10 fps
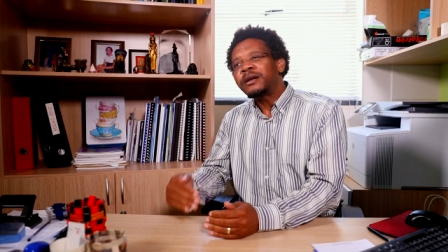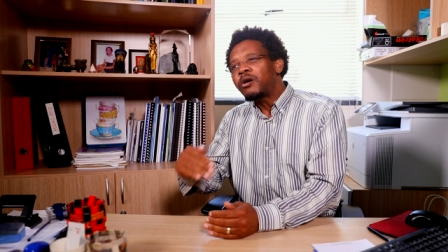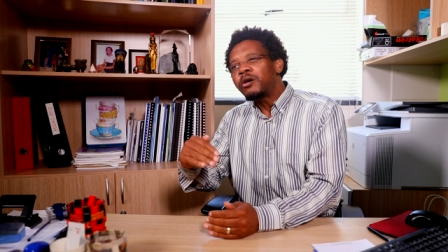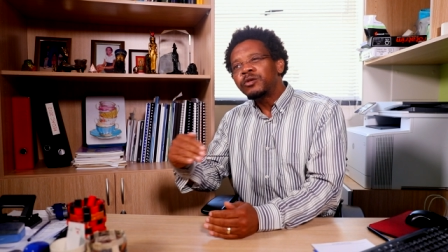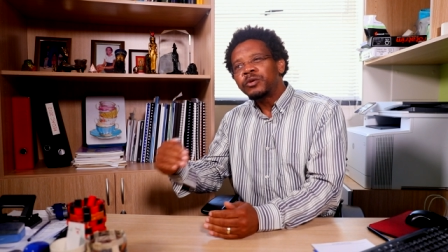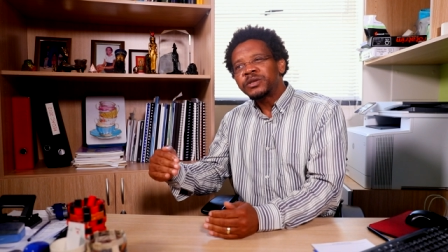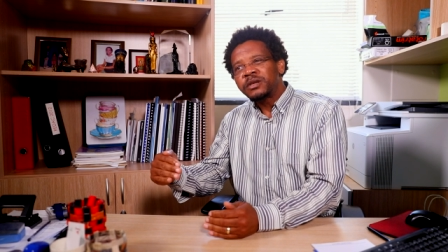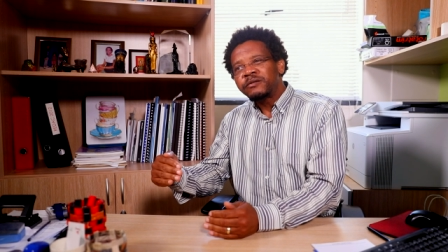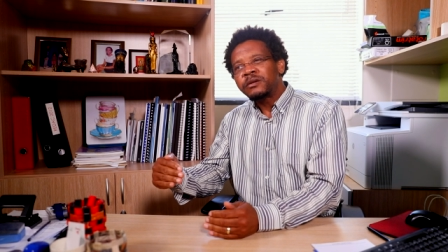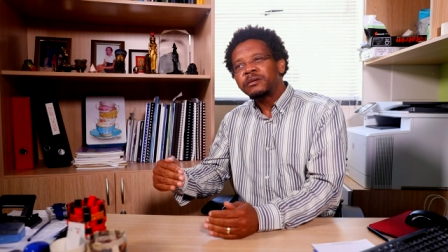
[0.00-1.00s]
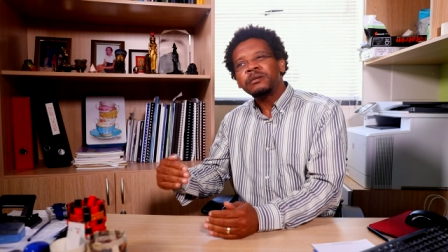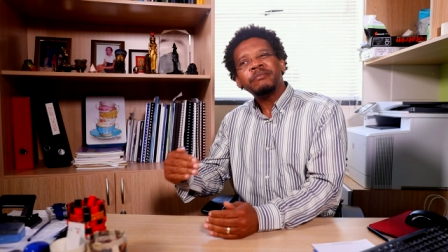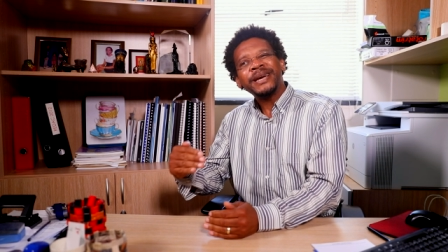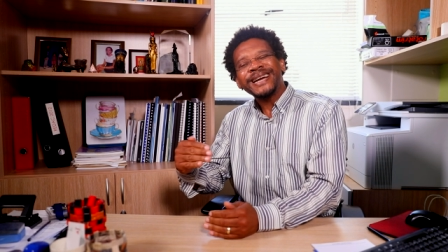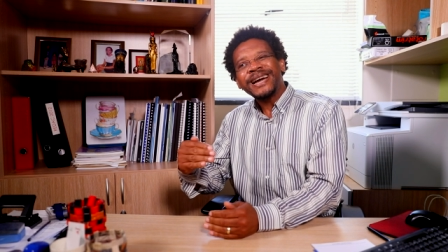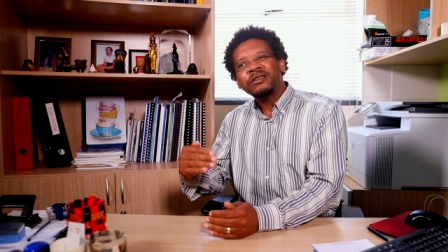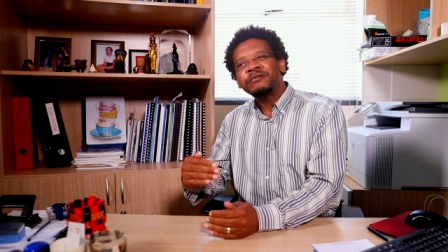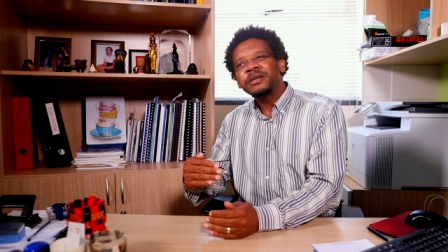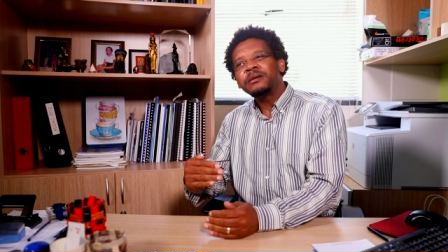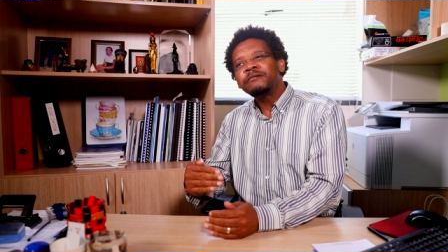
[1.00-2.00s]
and all those levels by kind
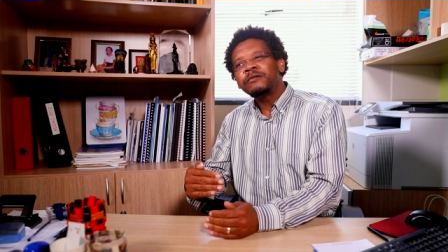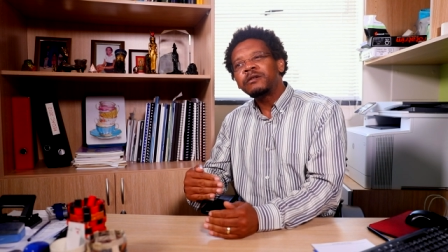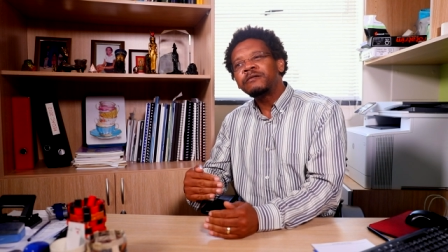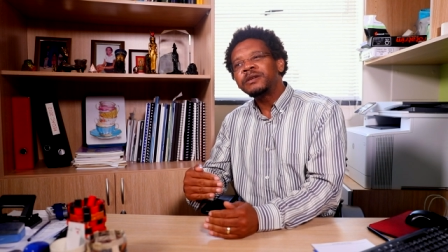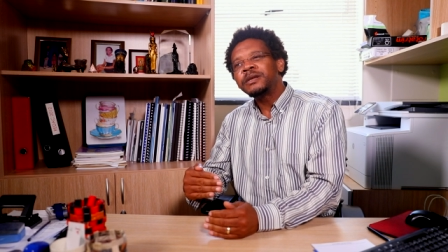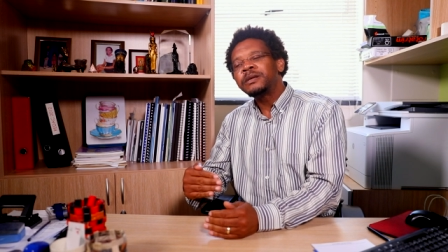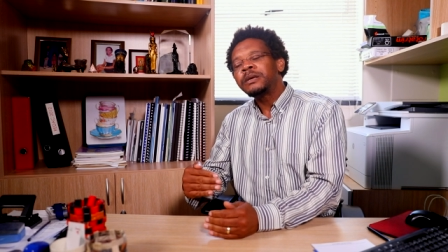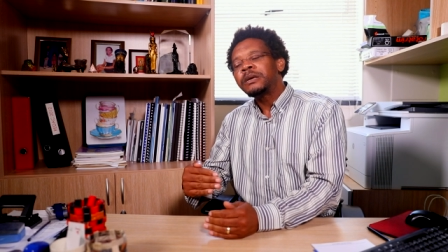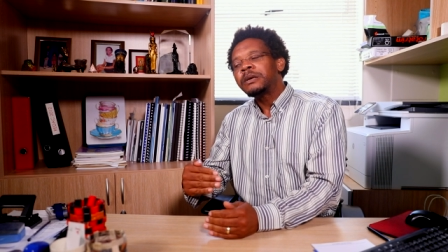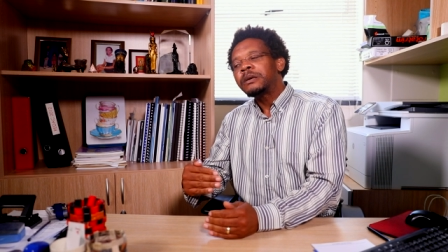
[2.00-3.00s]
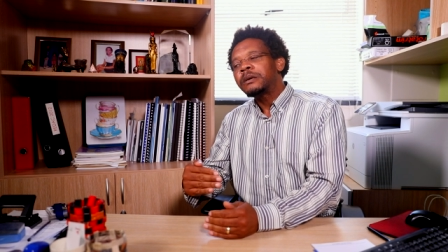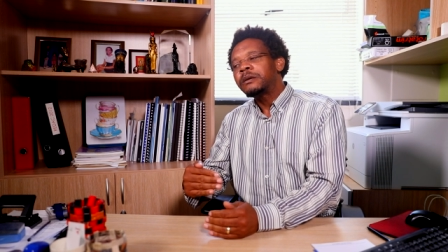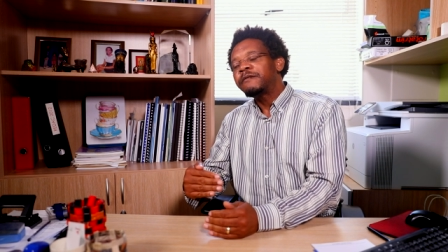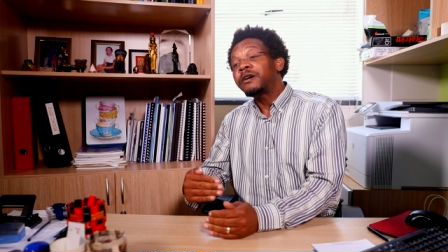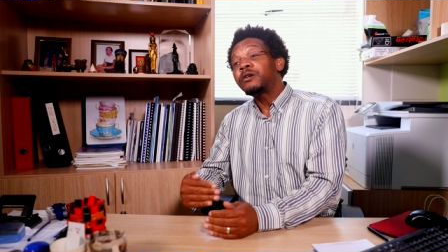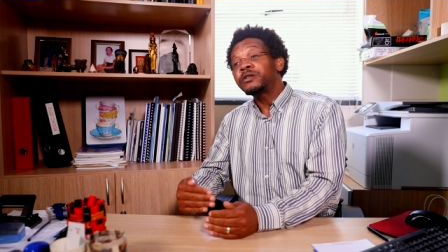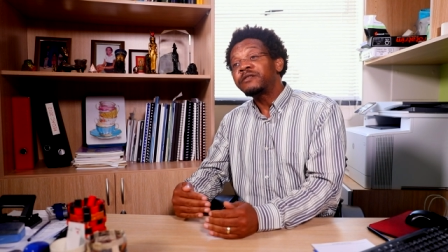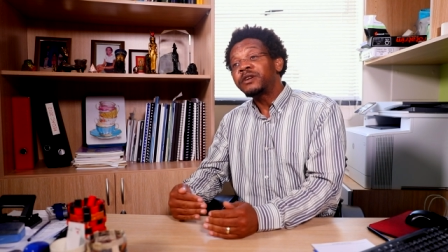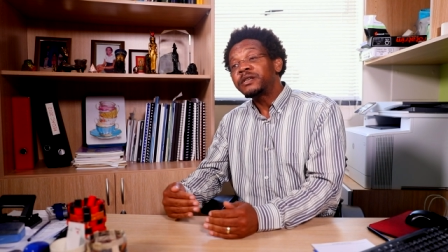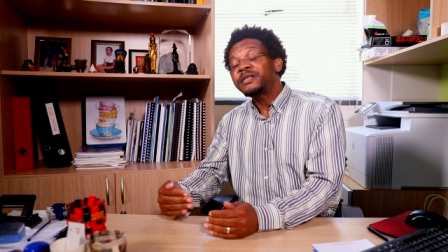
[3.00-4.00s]
of involving uh, the
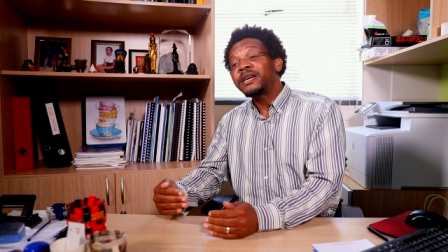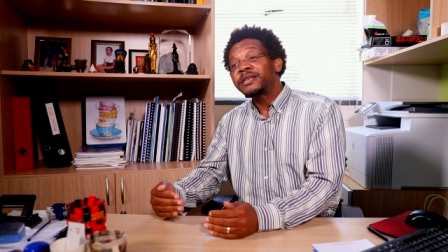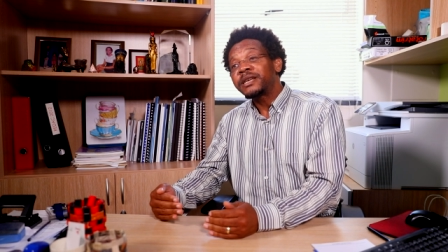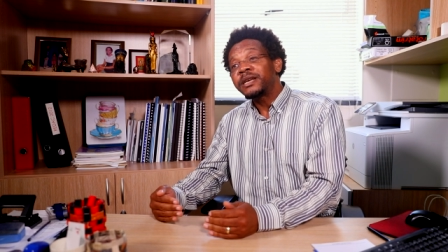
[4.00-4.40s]
Faculty of Health Science